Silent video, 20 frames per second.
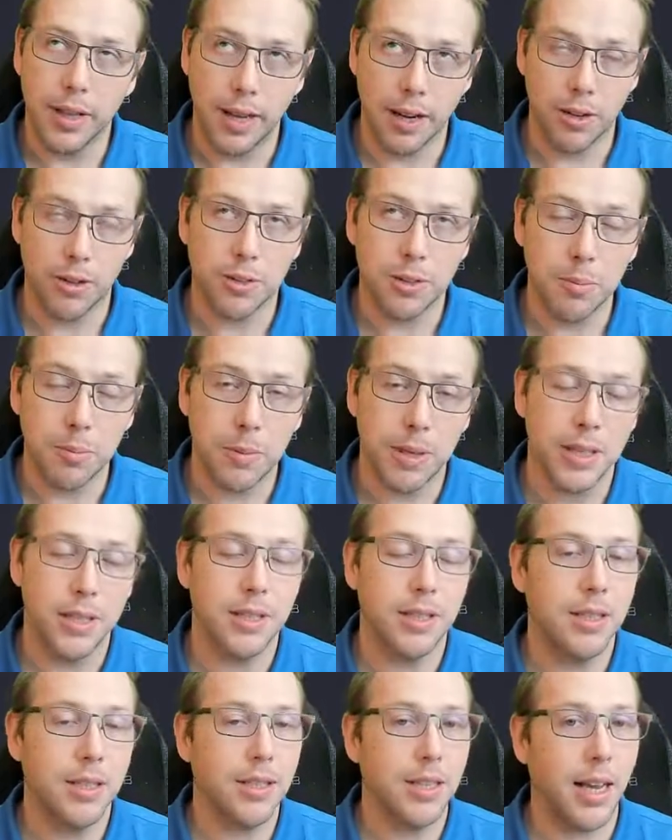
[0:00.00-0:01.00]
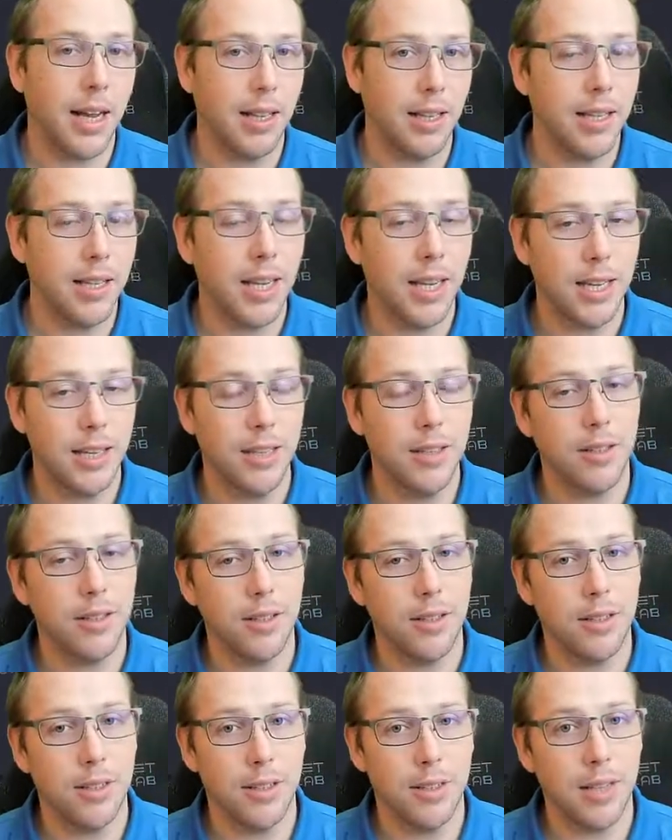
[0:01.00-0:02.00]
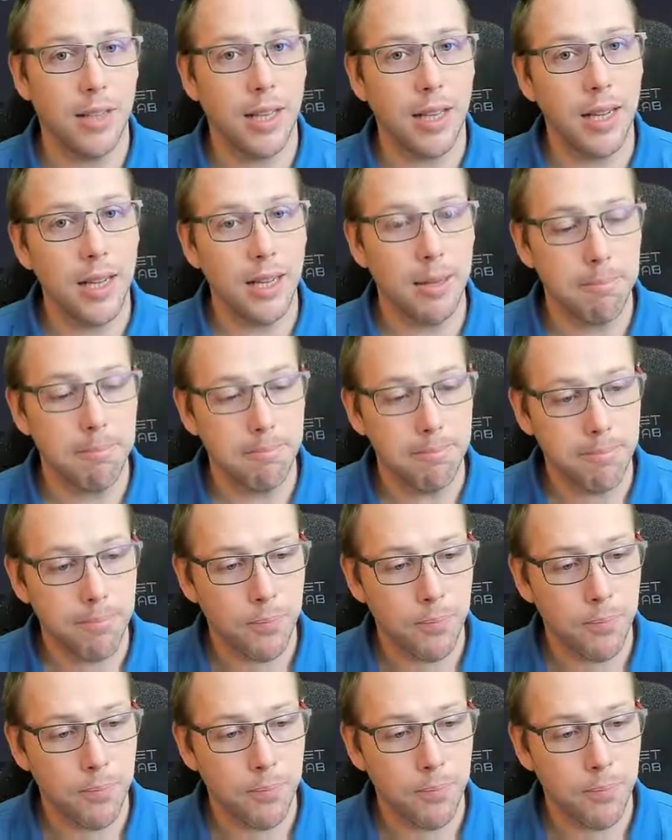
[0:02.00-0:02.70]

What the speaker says: also means that it's allocated on the heap.